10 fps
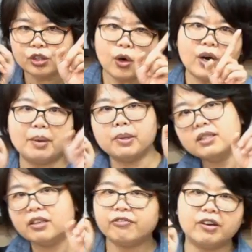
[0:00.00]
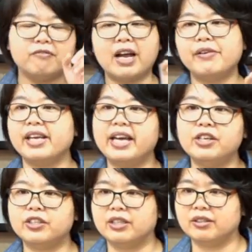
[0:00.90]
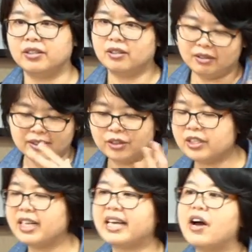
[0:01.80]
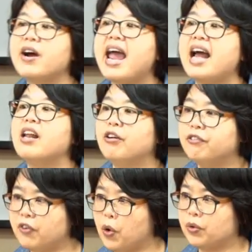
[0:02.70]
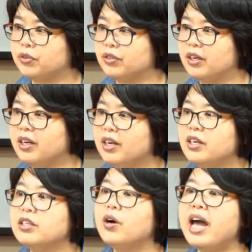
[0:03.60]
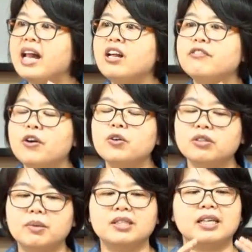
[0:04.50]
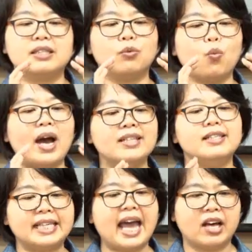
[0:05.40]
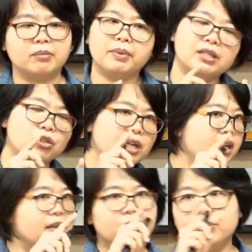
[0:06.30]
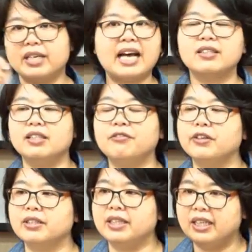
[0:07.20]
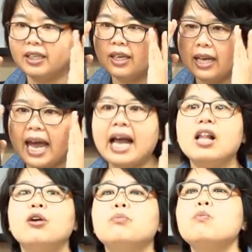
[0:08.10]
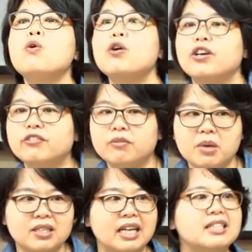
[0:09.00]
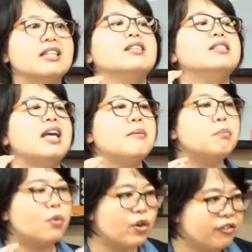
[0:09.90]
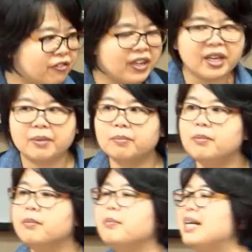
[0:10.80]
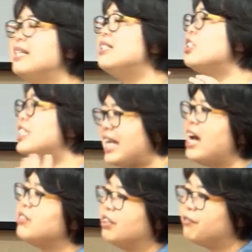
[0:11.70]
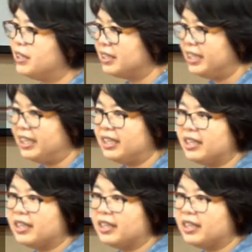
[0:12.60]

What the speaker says: show up in different variations, just like our allophones. So allophones means it's one sound, but pronounced differently. Allomorph means it's the same morpheme, but it just sounds differently.